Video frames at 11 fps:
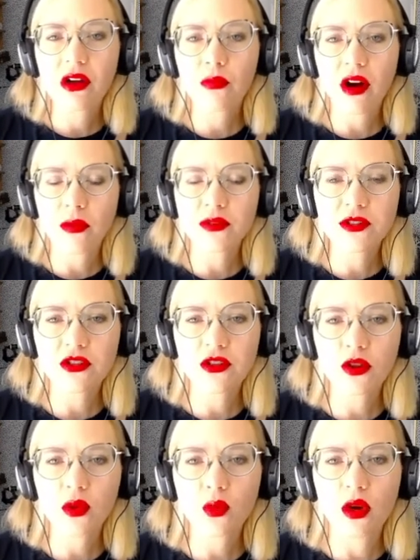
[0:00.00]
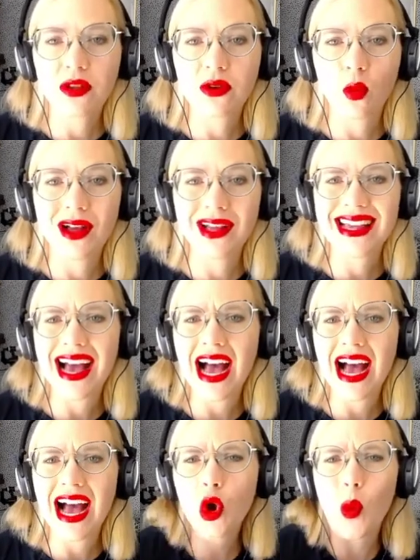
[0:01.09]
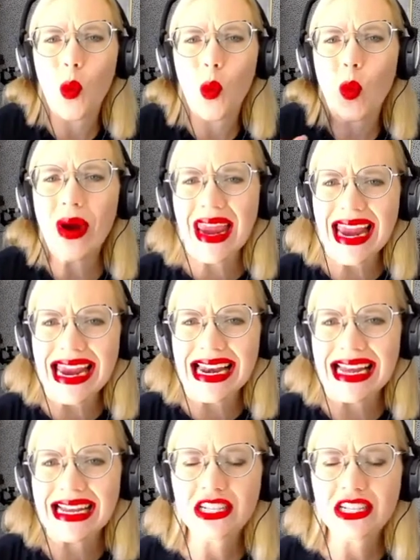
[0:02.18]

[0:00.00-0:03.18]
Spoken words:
Proverbs 31 woman was a queen.